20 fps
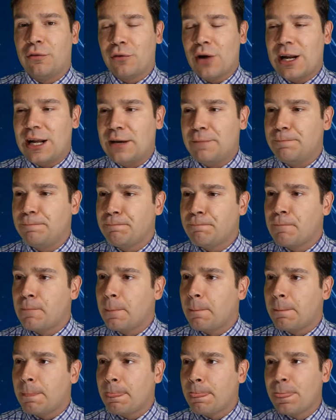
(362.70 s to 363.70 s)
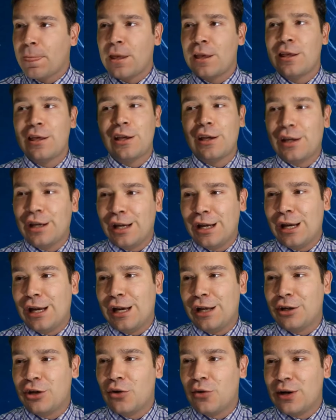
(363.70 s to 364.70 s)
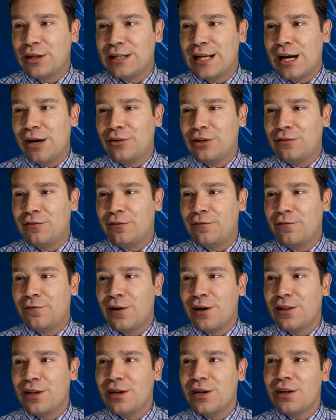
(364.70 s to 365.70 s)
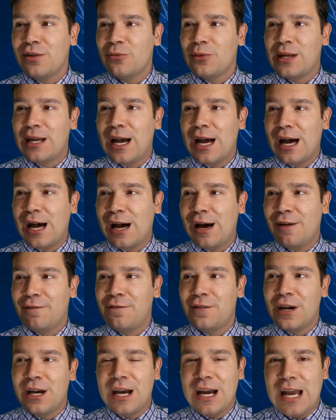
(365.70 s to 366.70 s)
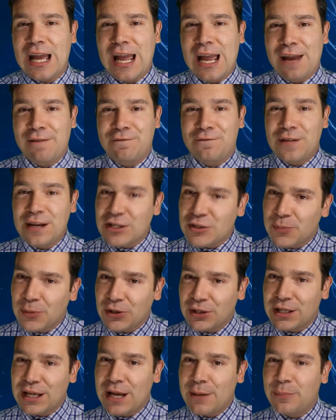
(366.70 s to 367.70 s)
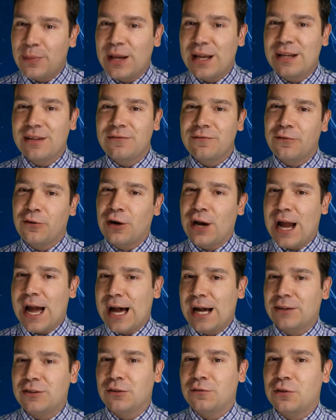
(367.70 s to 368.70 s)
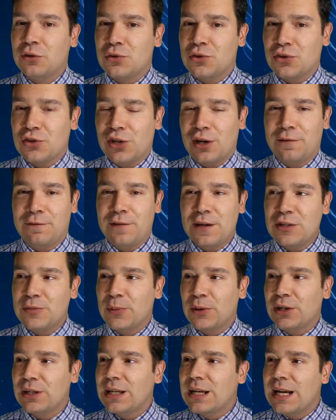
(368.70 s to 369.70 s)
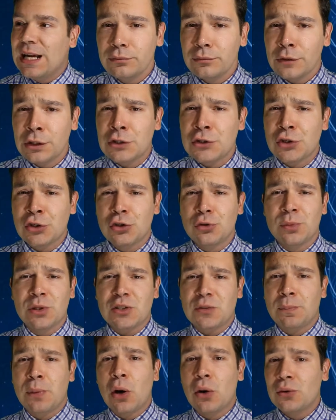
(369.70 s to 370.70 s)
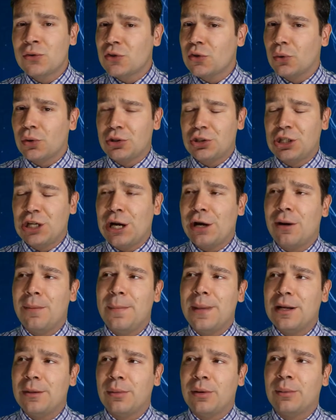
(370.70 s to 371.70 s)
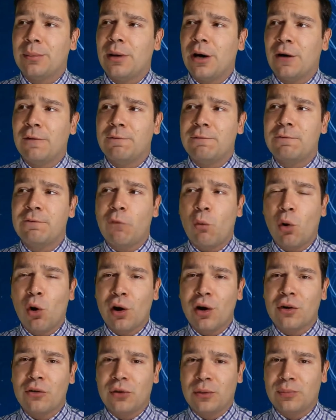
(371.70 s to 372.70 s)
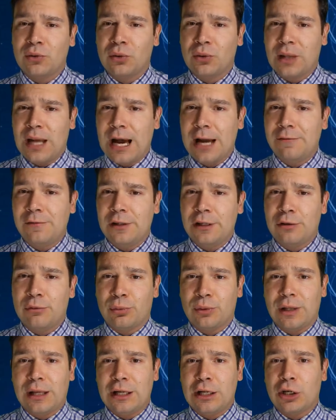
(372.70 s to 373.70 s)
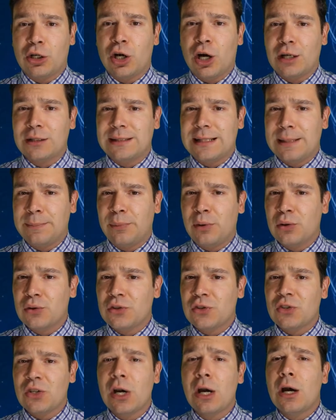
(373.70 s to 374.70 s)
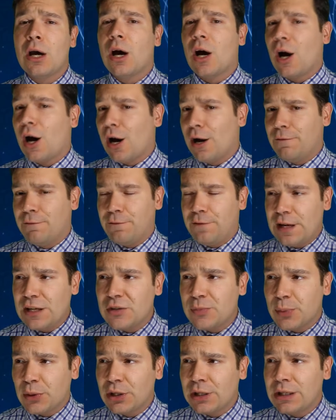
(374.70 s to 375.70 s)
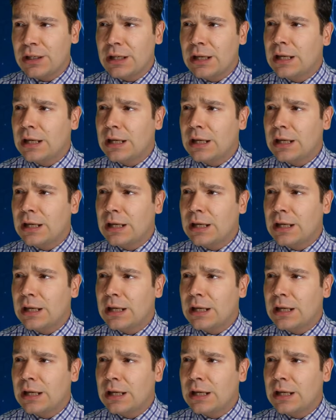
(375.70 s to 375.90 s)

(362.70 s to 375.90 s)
Reddit. And going down even further, we have a Facebook campaign for active users on Facebook. So you must post or share a minimum of four Crypto Live Leak related content posts on Facebook.